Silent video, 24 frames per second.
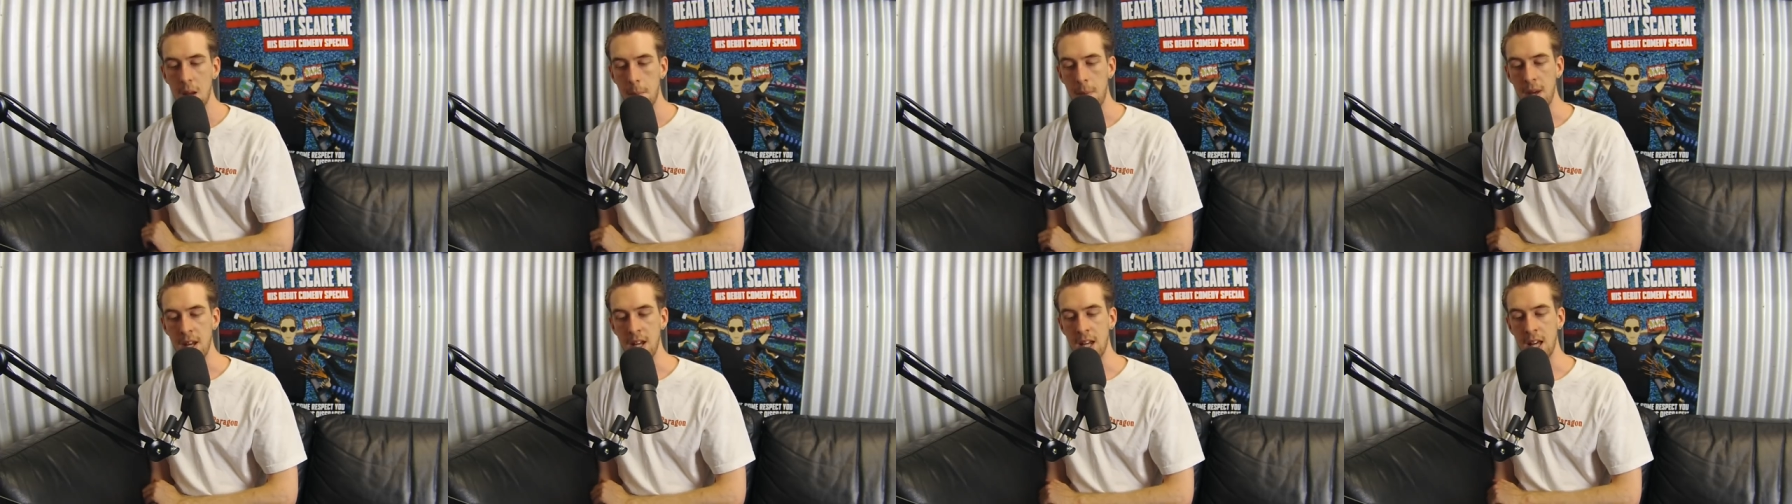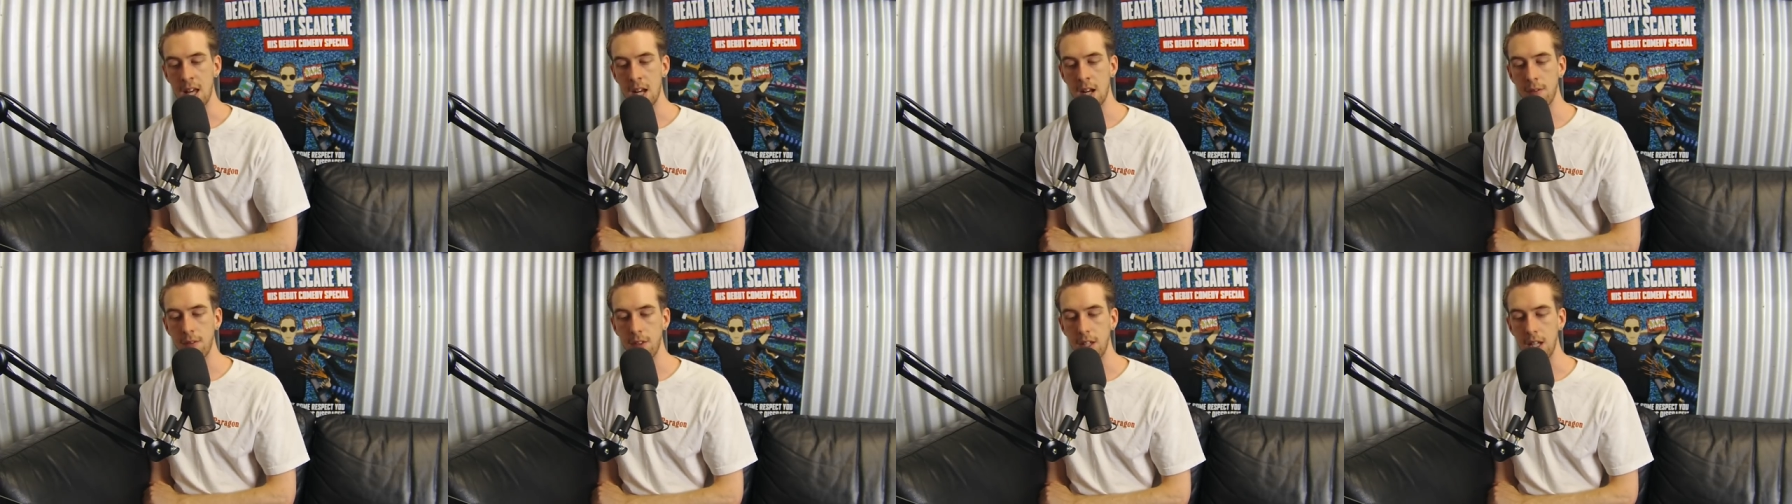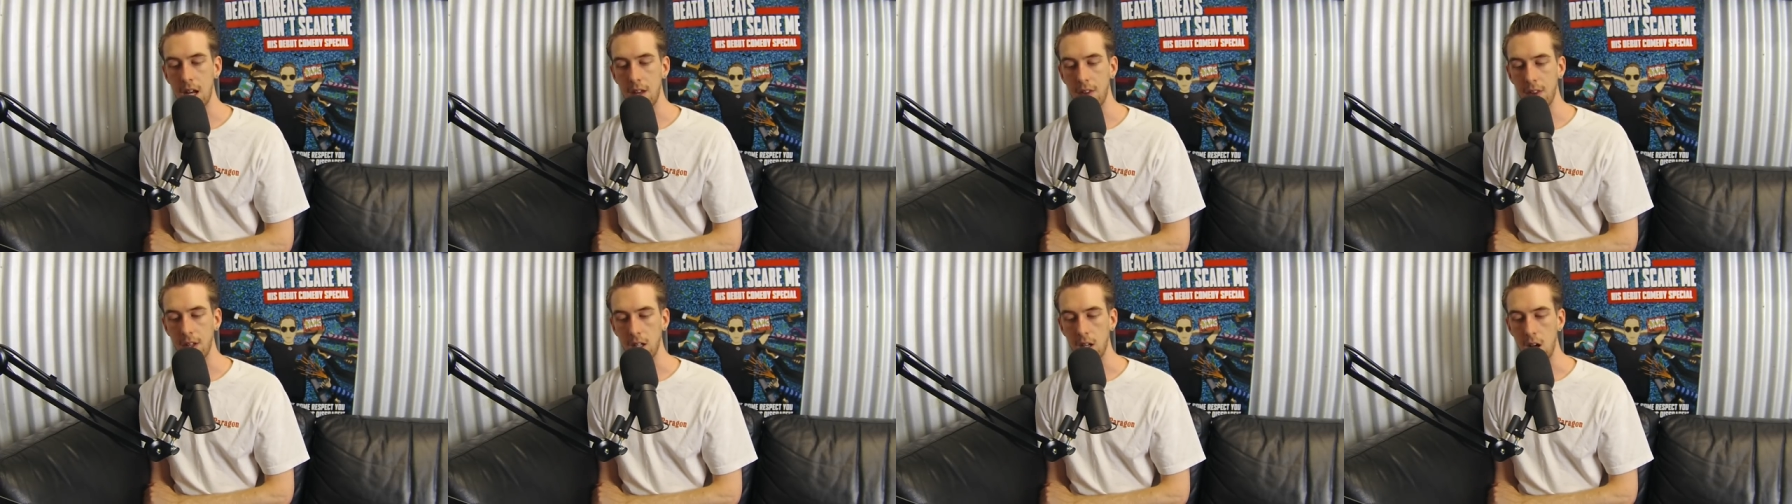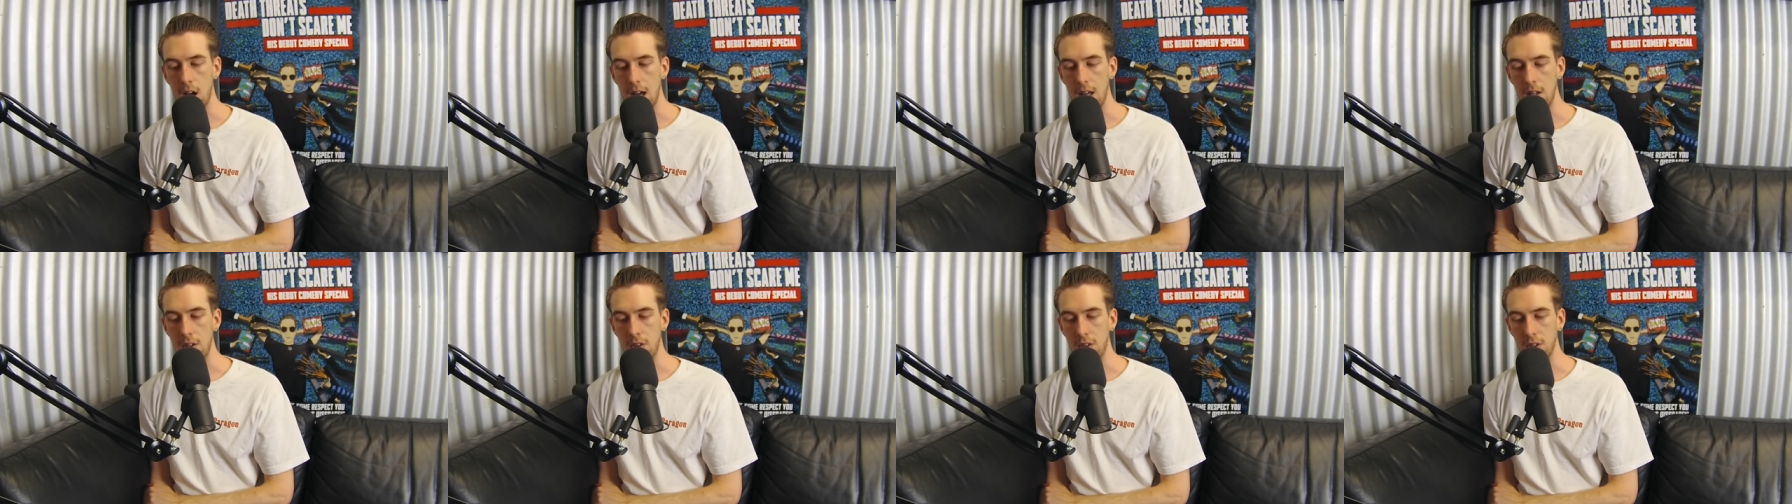But none of the other
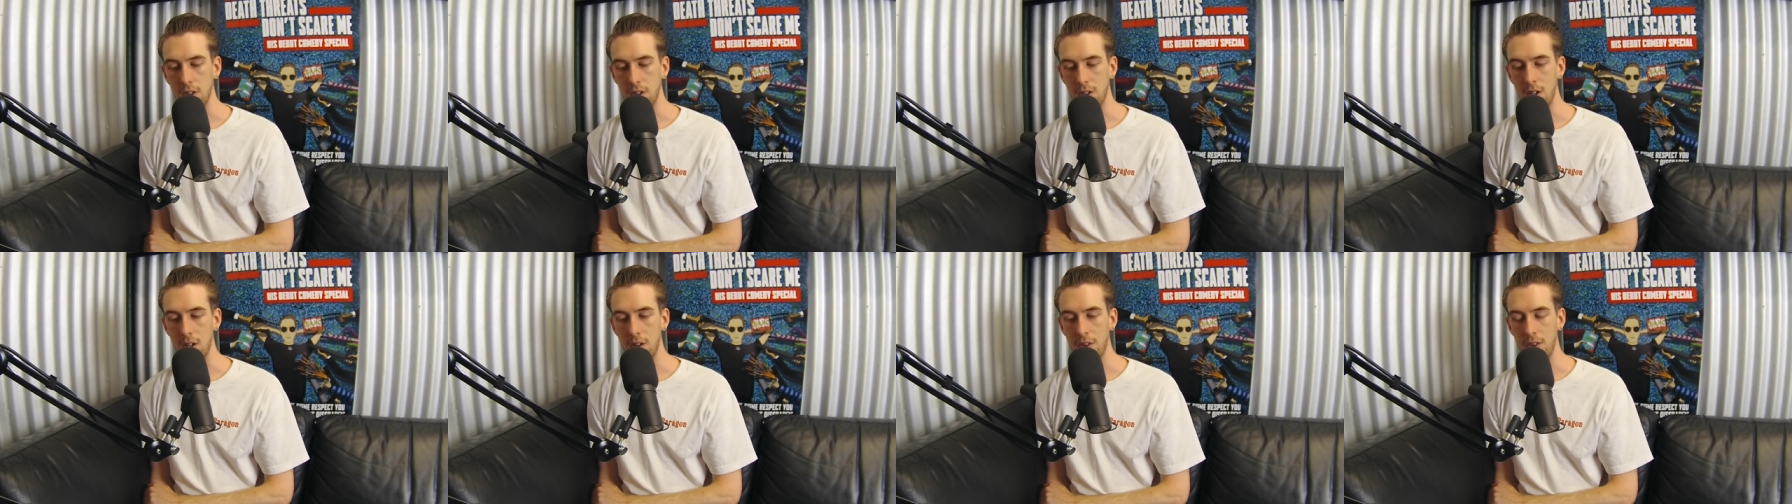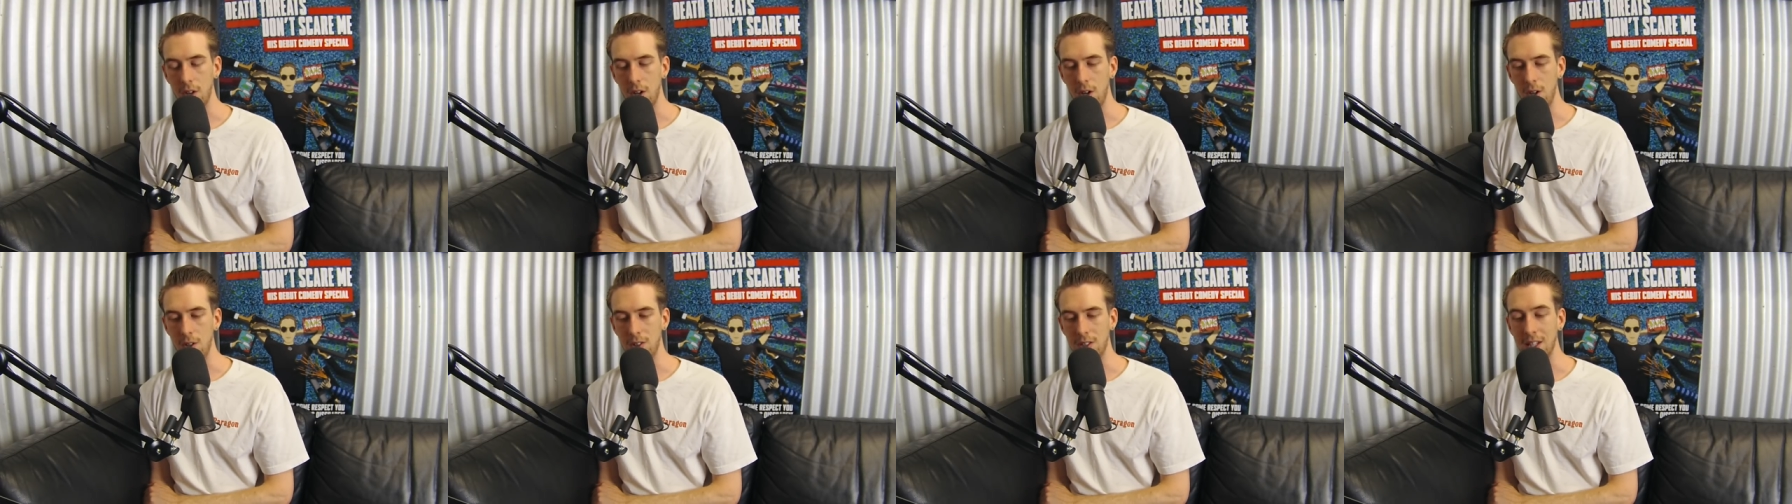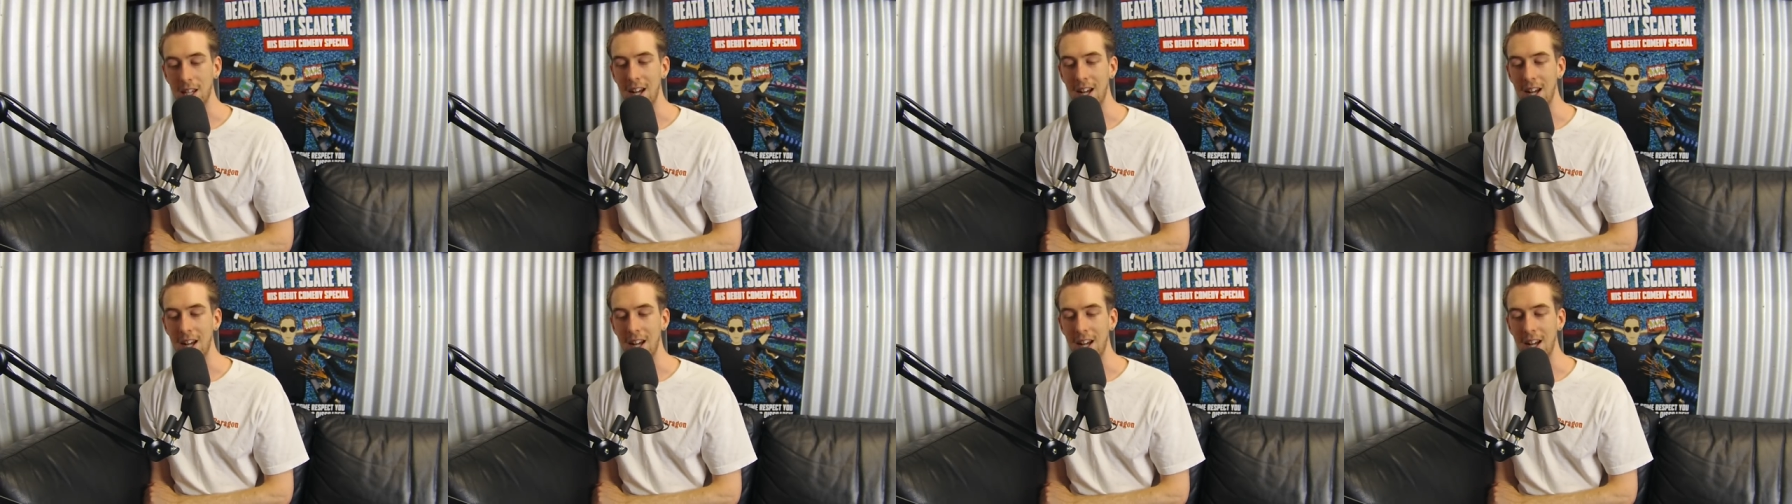guys got those